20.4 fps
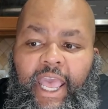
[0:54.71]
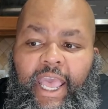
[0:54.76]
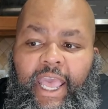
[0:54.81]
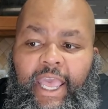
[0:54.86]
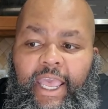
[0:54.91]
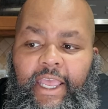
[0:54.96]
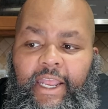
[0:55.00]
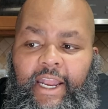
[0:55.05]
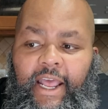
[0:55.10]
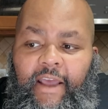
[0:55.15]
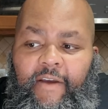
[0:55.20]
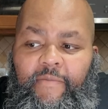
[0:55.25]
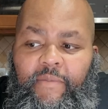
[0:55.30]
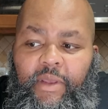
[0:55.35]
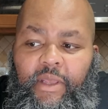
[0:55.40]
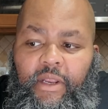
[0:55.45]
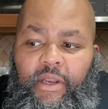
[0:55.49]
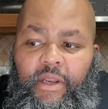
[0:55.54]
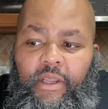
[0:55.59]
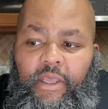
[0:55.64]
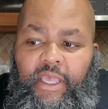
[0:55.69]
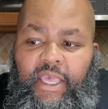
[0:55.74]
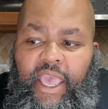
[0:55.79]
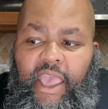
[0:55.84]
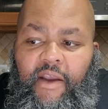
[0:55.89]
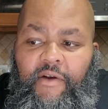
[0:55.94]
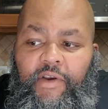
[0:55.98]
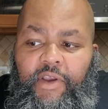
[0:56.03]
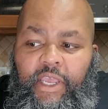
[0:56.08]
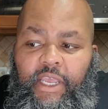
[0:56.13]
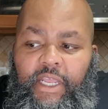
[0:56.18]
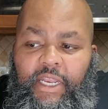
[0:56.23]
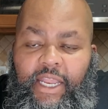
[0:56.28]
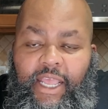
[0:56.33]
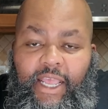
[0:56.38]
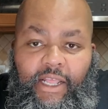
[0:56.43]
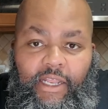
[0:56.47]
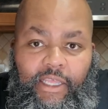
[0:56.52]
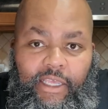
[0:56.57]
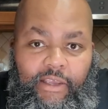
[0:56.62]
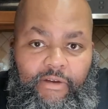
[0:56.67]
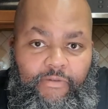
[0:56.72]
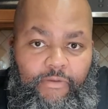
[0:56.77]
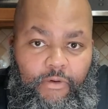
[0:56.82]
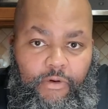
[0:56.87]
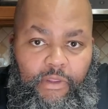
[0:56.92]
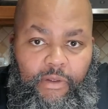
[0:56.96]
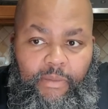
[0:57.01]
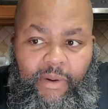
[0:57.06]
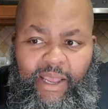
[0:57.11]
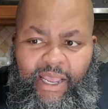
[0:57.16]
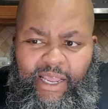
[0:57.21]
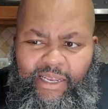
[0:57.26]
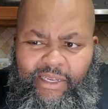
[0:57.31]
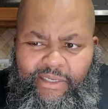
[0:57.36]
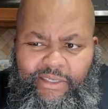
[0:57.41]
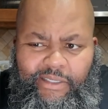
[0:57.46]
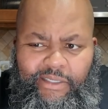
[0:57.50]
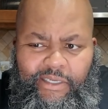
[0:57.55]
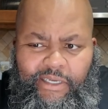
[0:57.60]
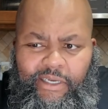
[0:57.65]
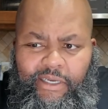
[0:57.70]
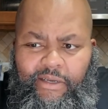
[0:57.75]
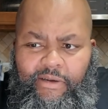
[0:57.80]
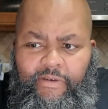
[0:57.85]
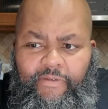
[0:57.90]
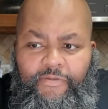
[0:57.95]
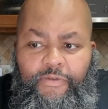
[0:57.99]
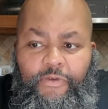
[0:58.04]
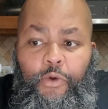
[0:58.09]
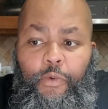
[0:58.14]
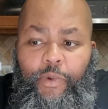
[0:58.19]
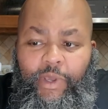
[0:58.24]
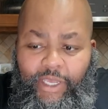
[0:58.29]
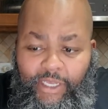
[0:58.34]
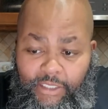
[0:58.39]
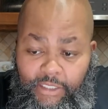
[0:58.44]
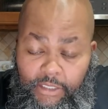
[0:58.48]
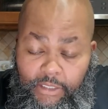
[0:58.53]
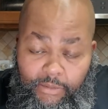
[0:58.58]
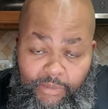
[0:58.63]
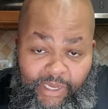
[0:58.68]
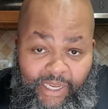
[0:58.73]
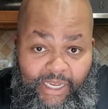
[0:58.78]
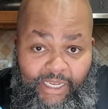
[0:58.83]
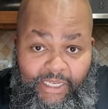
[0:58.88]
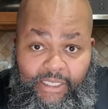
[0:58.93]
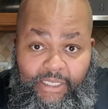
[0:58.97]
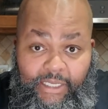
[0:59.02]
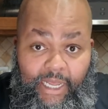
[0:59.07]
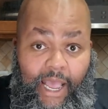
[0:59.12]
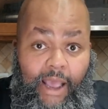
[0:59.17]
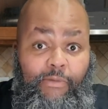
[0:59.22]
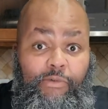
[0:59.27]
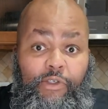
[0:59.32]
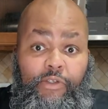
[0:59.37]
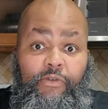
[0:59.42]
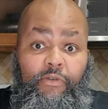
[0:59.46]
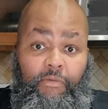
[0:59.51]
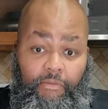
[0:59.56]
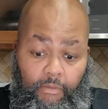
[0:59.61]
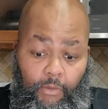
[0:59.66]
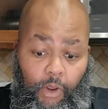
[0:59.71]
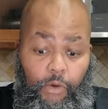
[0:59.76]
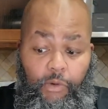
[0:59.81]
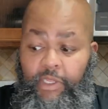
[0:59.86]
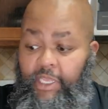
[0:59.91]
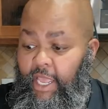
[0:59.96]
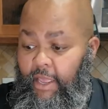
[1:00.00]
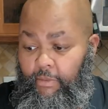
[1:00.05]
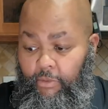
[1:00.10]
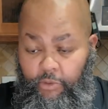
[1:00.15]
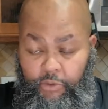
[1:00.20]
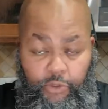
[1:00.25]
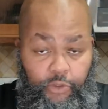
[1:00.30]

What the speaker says: and I've been carrying it daily for the past few weeks because I was only able